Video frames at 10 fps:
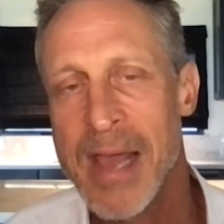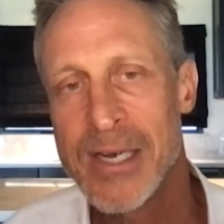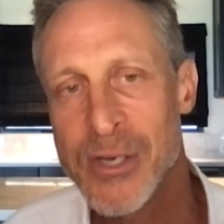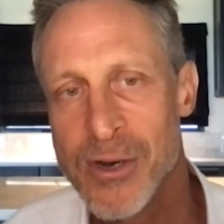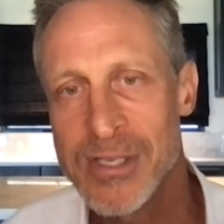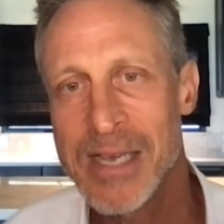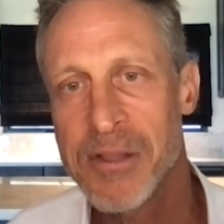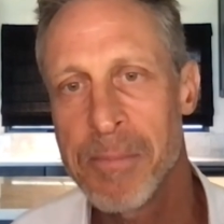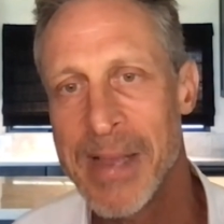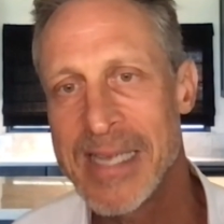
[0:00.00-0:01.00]
And it turns
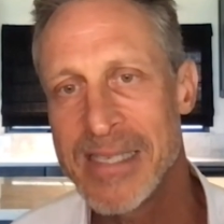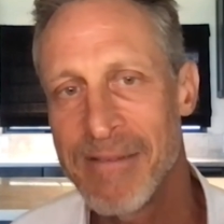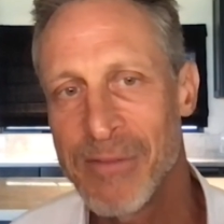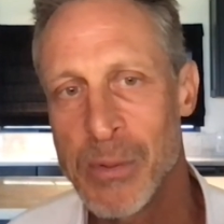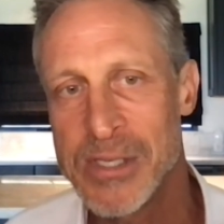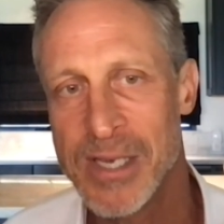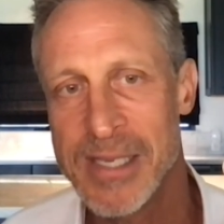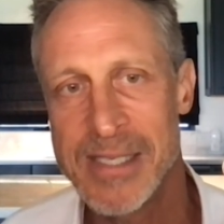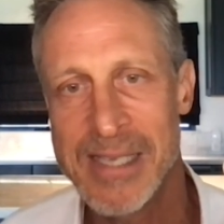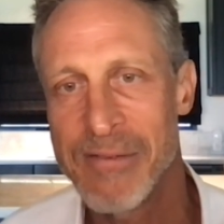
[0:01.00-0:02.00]
out the biggest influence
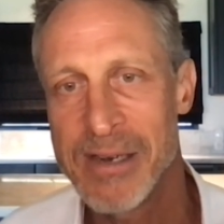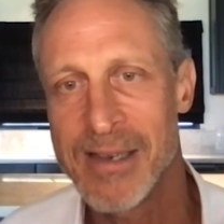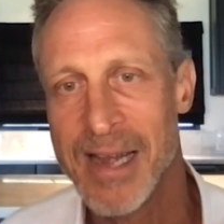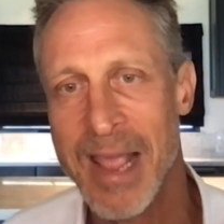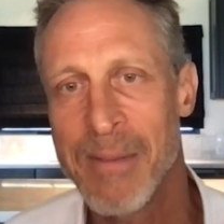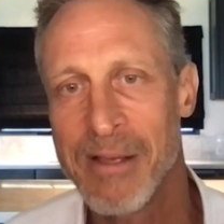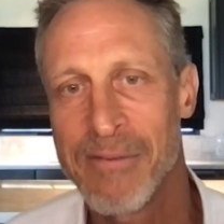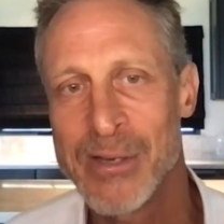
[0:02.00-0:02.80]
on these seven dynamic